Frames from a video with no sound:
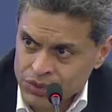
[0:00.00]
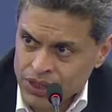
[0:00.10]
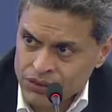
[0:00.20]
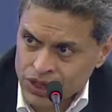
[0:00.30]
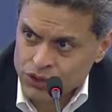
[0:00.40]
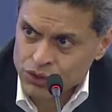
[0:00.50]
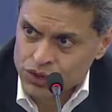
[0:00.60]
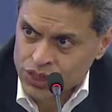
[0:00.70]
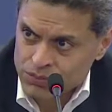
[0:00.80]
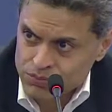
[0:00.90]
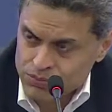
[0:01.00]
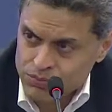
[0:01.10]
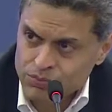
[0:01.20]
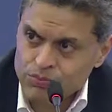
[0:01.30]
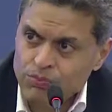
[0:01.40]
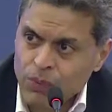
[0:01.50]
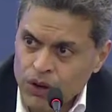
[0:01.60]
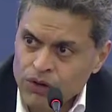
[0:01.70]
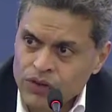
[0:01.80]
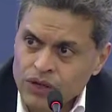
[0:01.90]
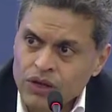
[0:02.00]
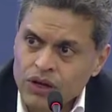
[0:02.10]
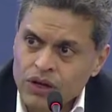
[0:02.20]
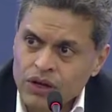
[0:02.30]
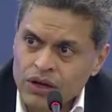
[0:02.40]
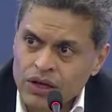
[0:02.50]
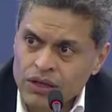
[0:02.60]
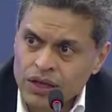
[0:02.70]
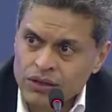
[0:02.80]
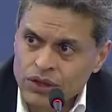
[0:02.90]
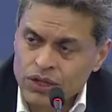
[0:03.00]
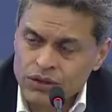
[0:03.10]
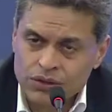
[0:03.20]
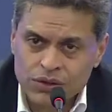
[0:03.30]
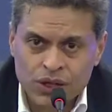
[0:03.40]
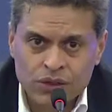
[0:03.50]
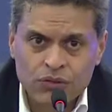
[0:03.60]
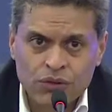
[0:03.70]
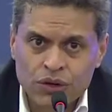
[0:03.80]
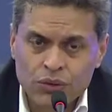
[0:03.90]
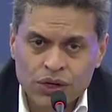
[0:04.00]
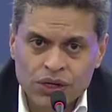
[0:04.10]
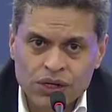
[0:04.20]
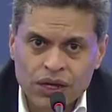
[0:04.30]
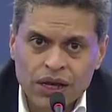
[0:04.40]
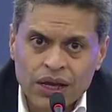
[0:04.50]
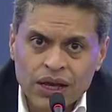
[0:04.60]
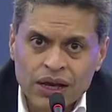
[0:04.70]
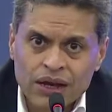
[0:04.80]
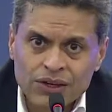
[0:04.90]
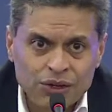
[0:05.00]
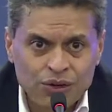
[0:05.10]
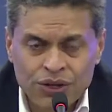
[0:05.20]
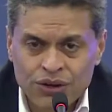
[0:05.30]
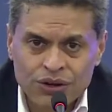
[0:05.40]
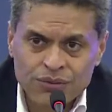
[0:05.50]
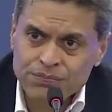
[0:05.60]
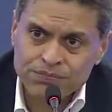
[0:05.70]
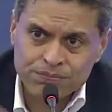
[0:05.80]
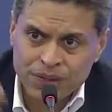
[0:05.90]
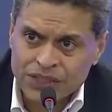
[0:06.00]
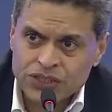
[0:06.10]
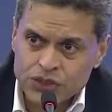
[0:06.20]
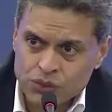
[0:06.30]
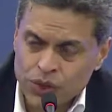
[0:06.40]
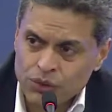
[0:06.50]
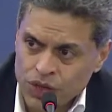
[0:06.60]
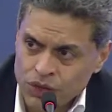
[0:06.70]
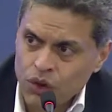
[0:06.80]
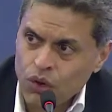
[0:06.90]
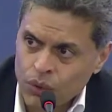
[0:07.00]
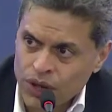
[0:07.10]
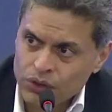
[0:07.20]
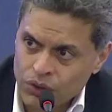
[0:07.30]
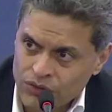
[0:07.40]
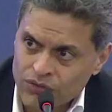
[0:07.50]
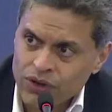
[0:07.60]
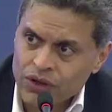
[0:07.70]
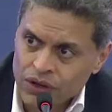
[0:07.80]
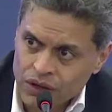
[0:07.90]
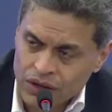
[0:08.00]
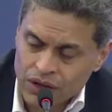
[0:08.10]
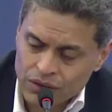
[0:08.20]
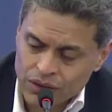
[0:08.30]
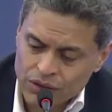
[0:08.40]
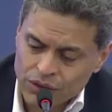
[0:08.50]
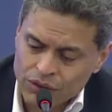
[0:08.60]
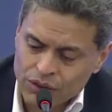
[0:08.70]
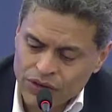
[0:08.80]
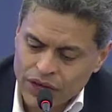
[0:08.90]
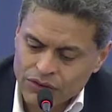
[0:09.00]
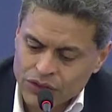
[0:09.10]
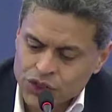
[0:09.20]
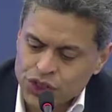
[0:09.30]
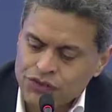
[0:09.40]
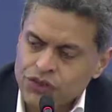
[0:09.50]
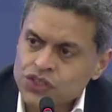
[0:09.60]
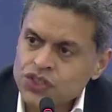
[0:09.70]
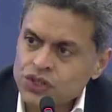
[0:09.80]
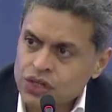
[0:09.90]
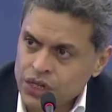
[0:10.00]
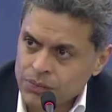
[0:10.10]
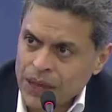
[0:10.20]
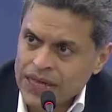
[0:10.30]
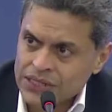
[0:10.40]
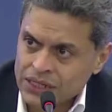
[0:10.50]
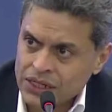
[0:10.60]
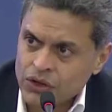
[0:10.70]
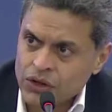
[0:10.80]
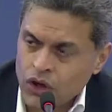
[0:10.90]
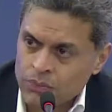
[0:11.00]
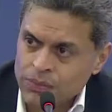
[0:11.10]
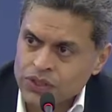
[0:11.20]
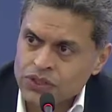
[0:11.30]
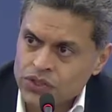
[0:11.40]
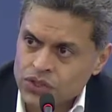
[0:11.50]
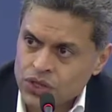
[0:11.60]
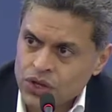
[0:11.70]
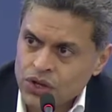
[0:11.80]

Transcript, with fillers: they, they do some part of it uh, in in in the real world. Uh, you know, there are places where you can go where you have uh, you have kind of achieved a certain capacity or competence.